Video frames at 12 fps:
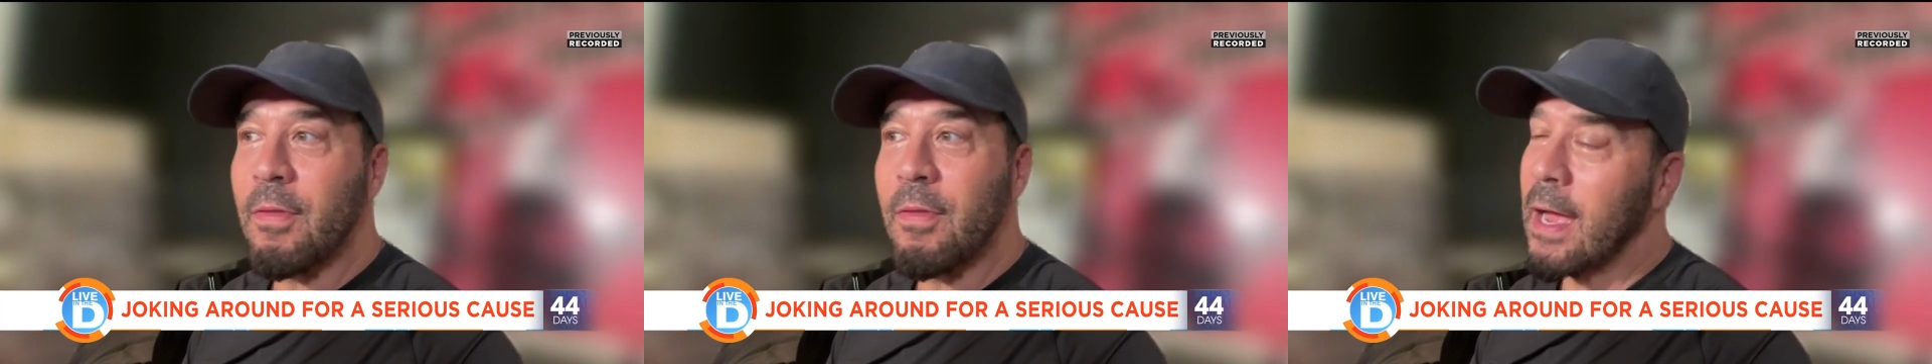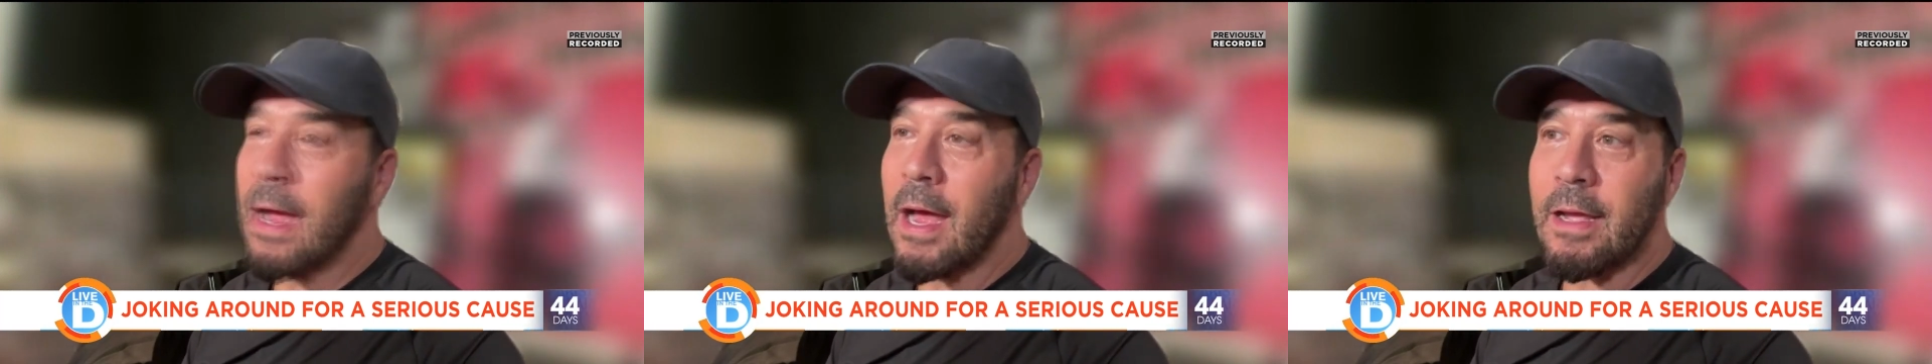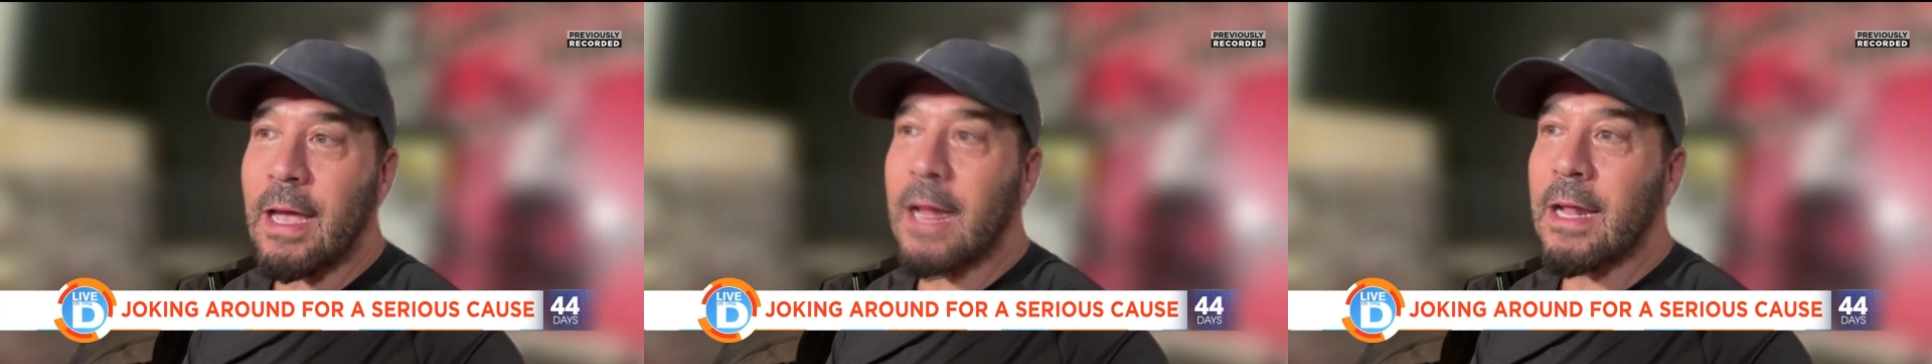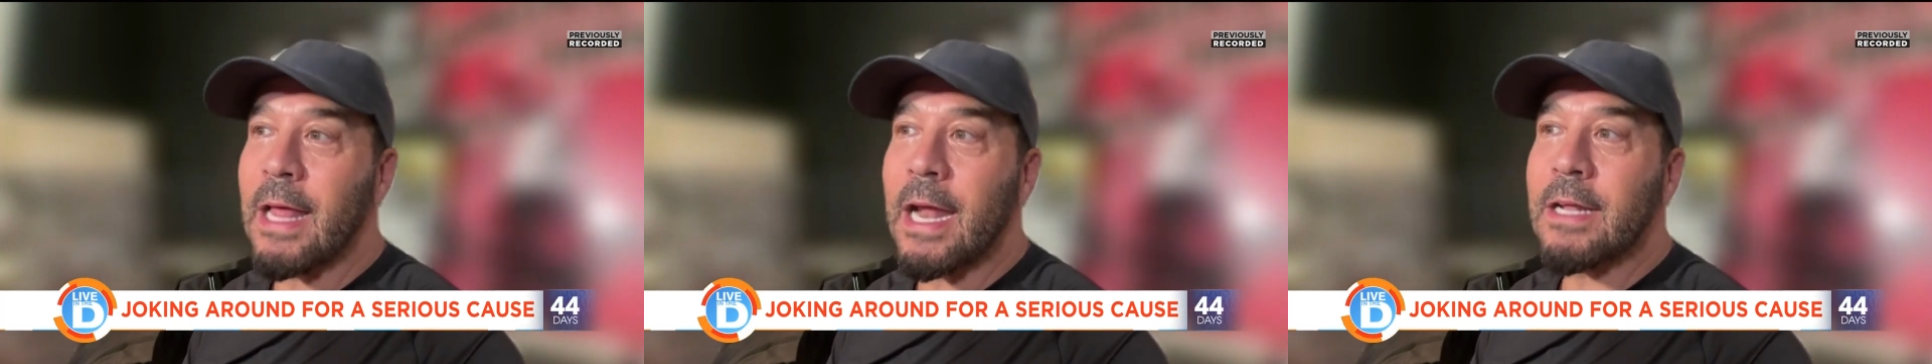I, I, got
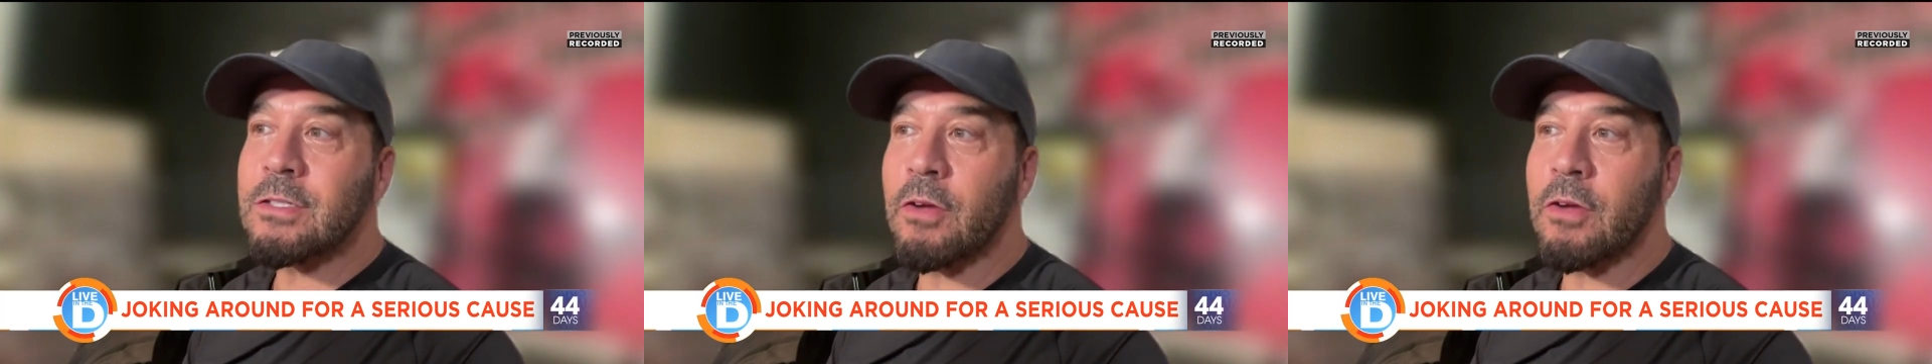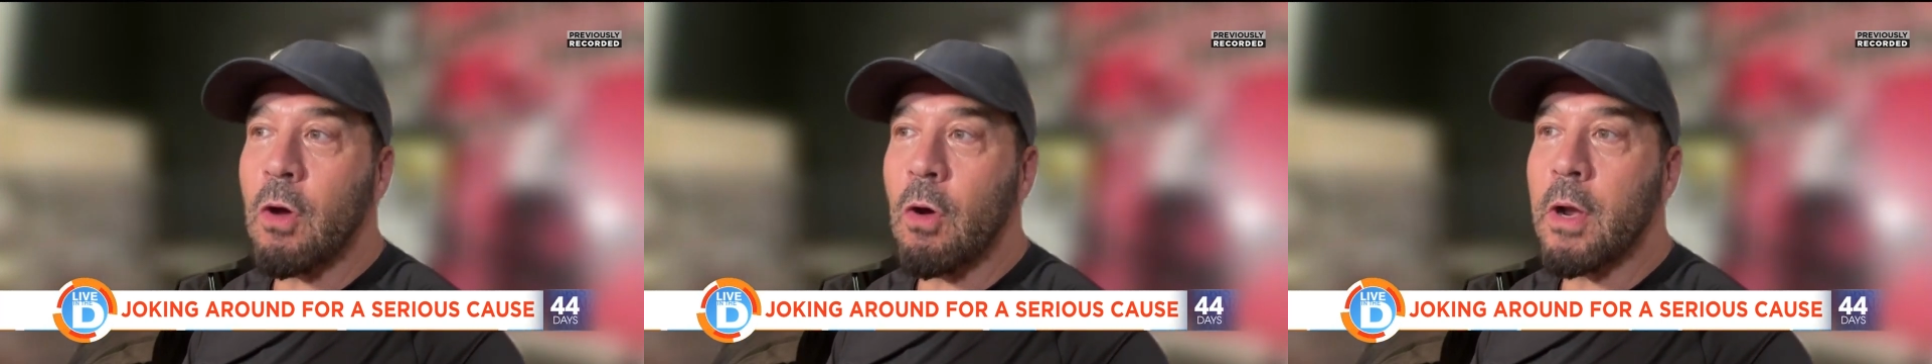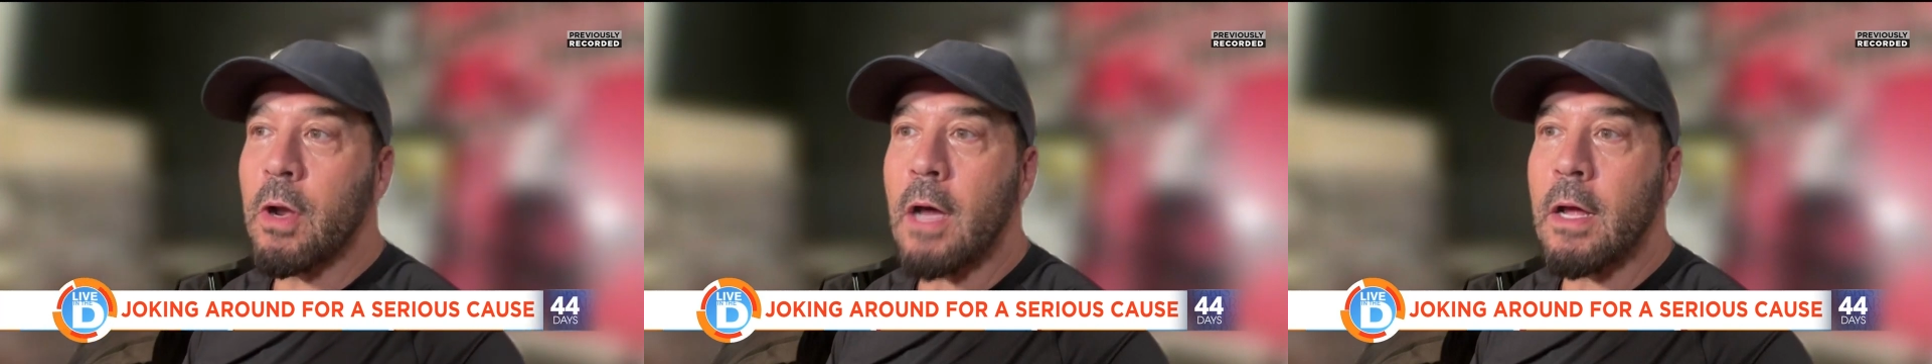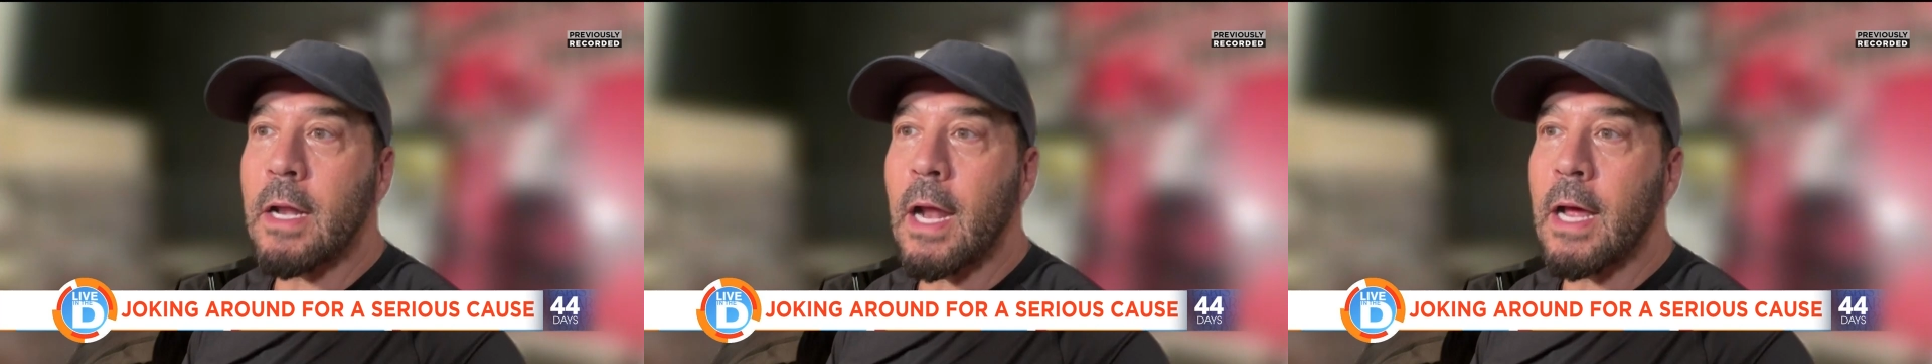a lot of stuff going
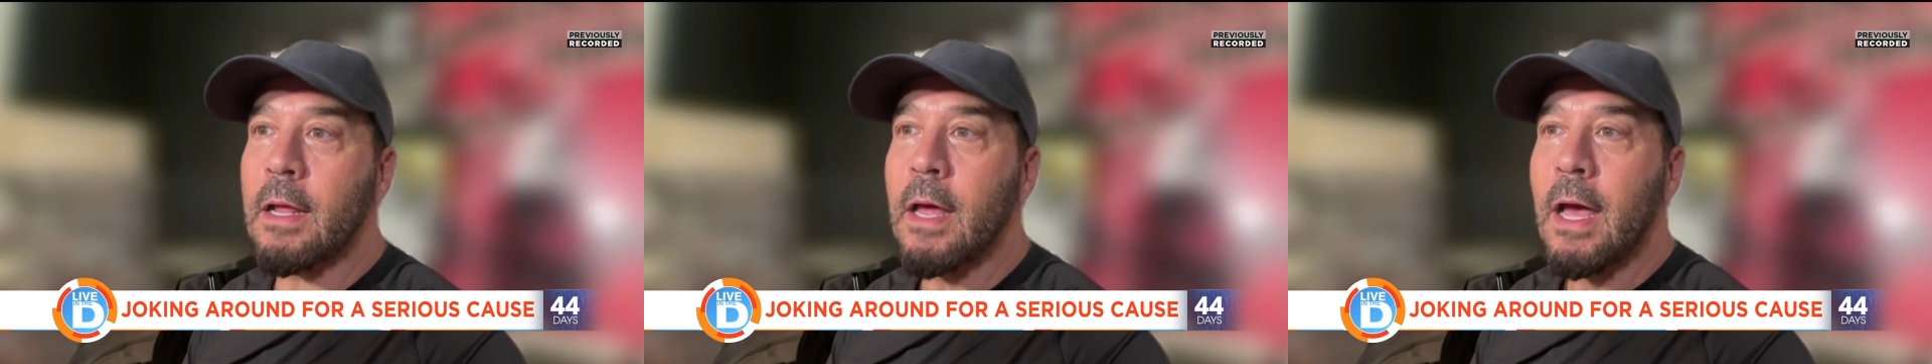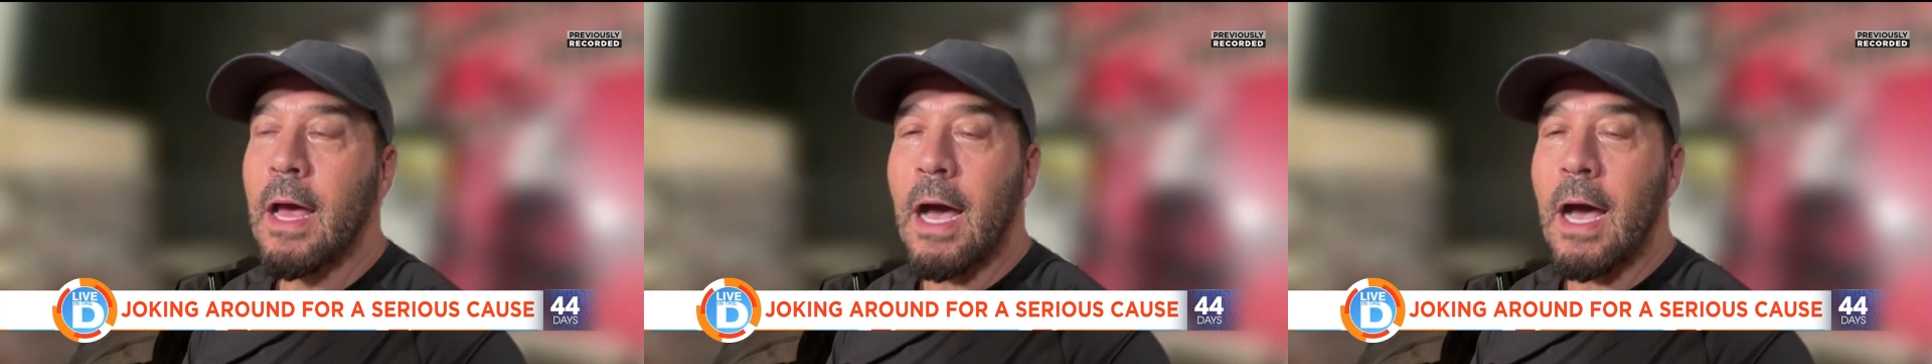on, and I,